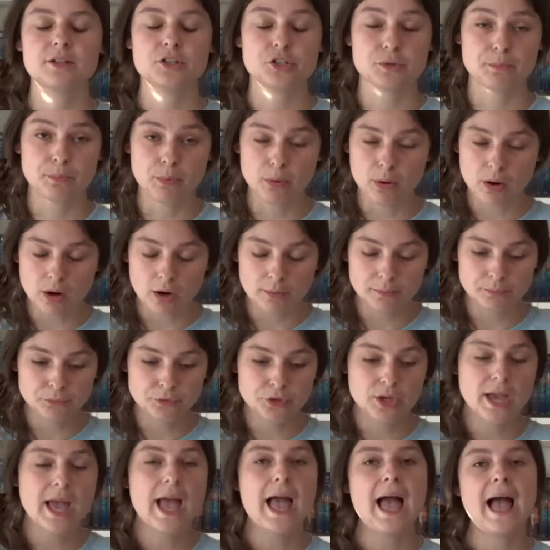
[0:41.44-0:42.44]
prompt,
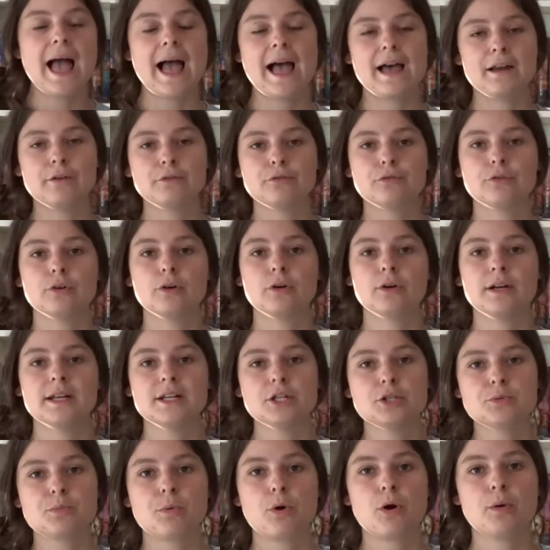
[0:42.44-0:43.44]
and for
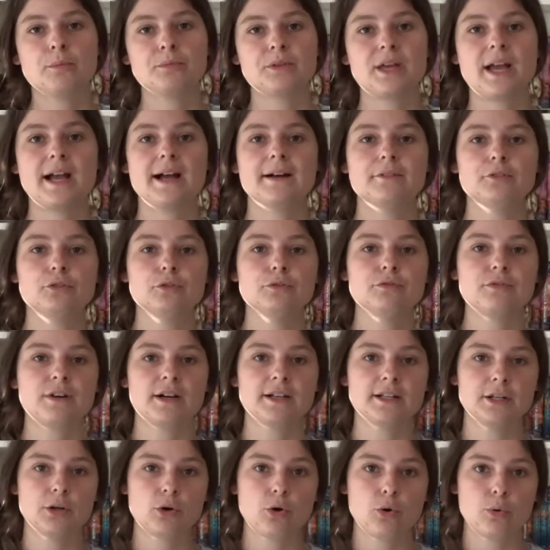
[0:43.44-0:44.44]
each prompt I have to
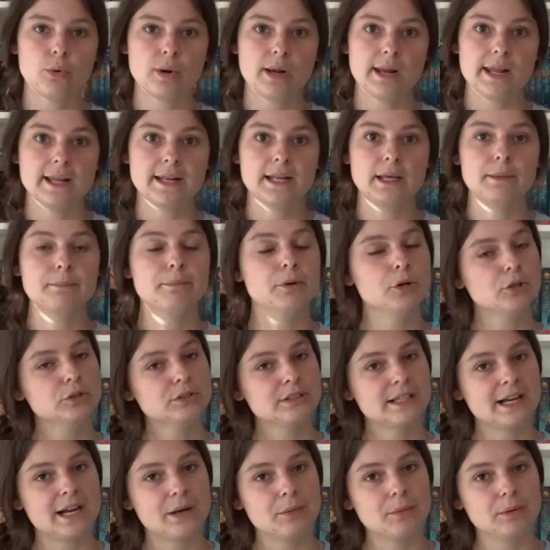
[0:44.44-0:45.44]
find a correlating book
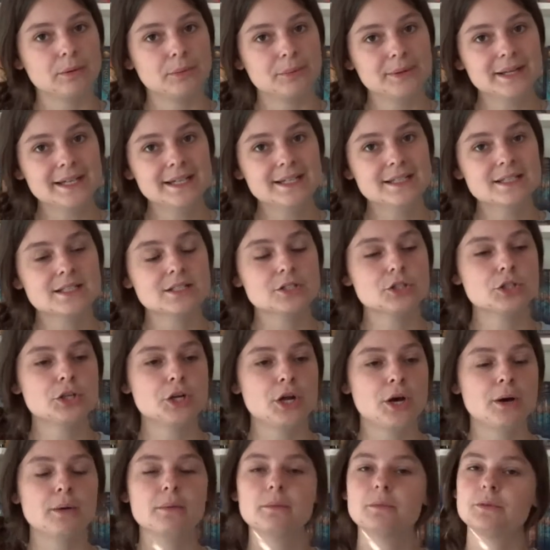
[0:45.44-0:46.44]
that I will read,
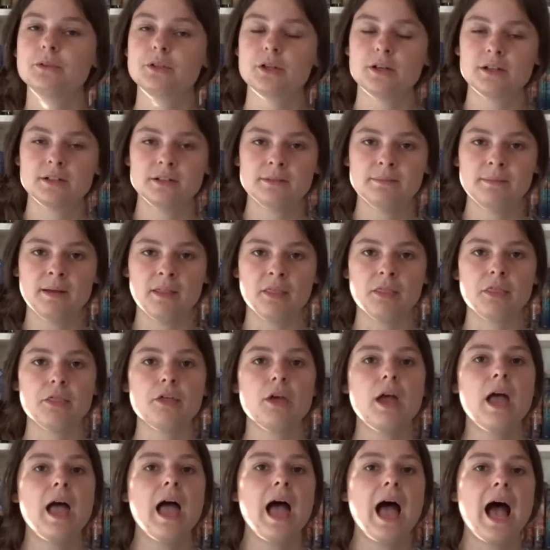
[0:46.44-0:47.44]
during the month.
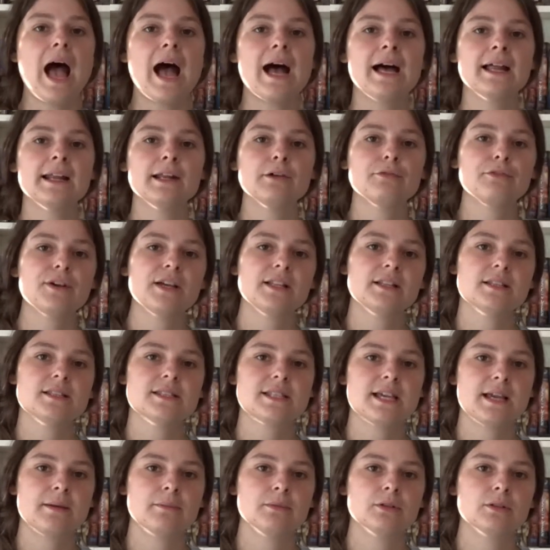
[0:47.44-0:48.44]
And if I hit the
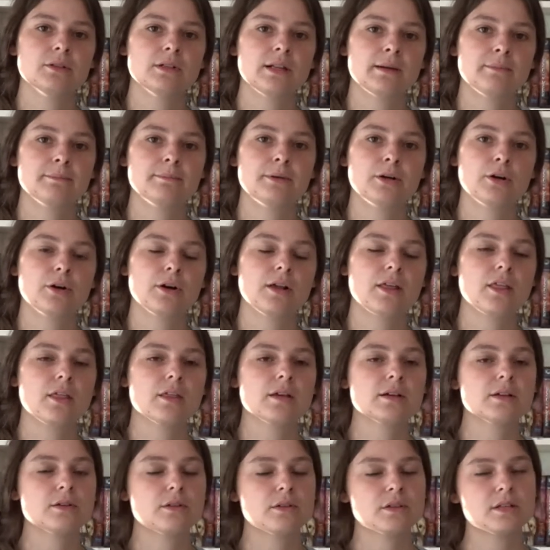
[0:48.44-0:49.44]
same number
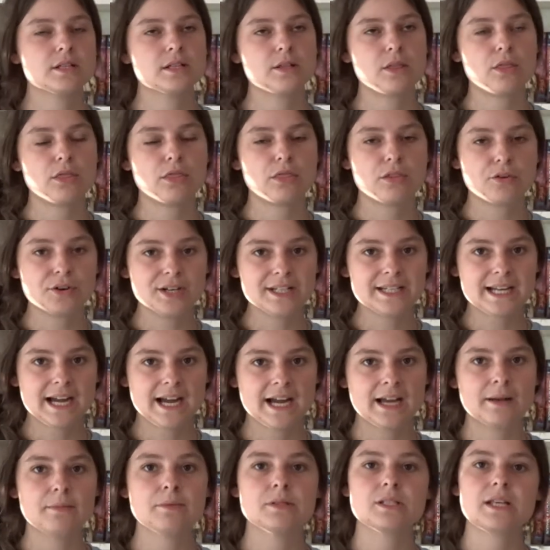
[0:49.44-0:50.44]
3
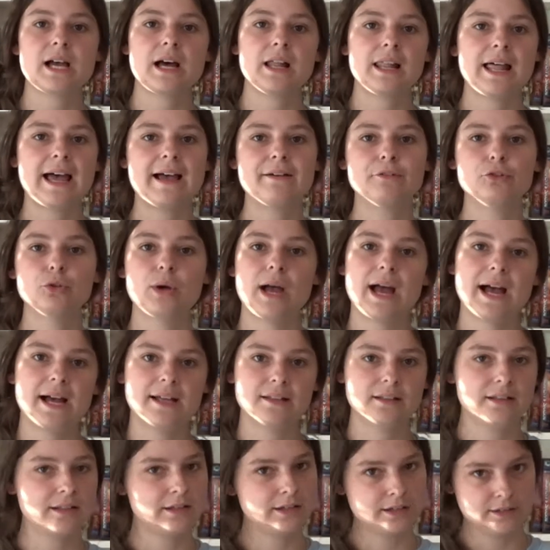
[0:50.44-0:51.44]
times, I'll have to
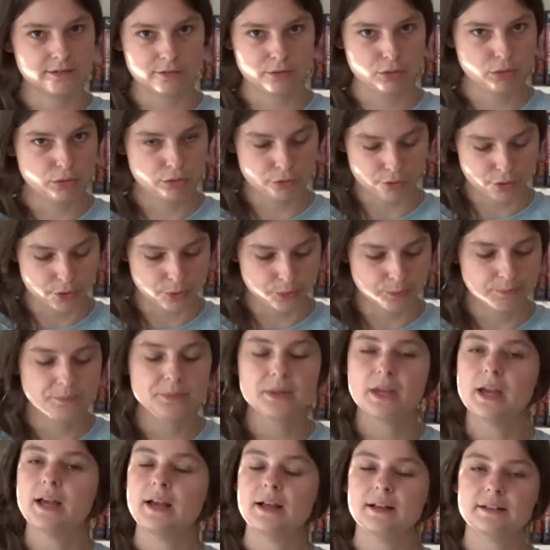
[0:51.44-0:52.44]
add another throw.
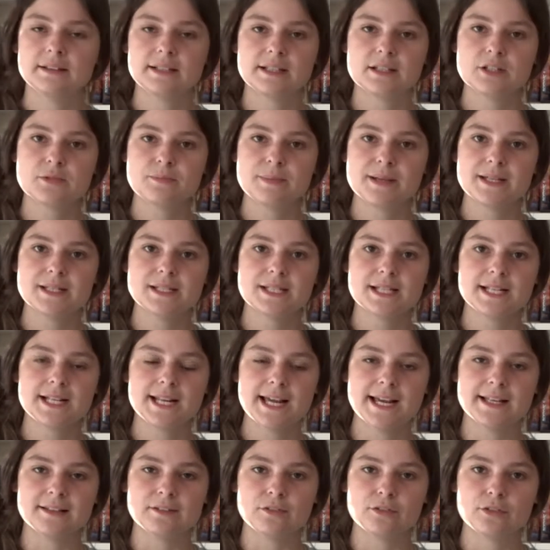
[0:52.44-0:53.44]
And that's basically
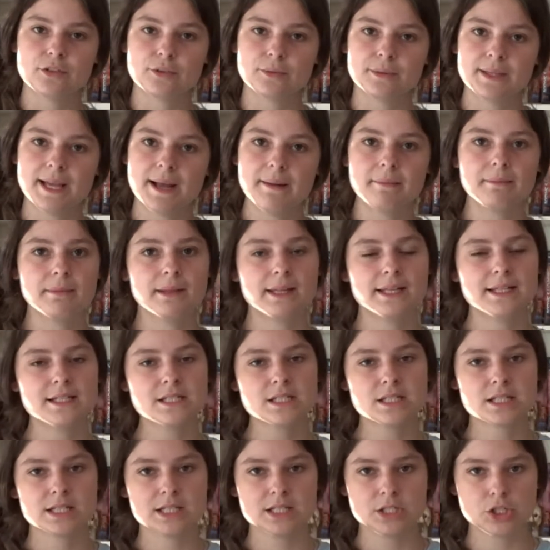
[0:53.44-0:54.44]
it. So yeah, let's
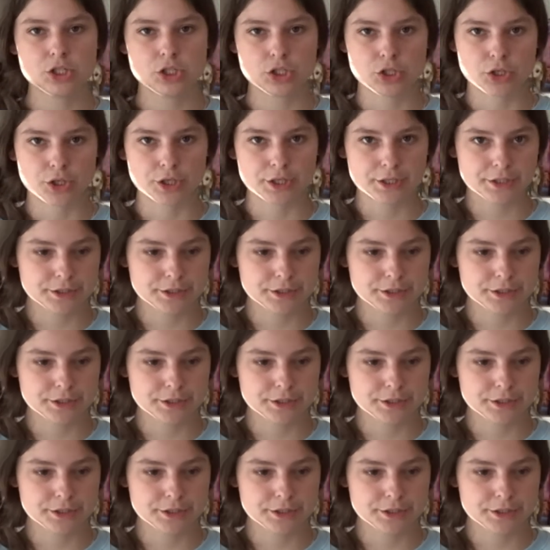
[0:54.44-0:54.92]
get started.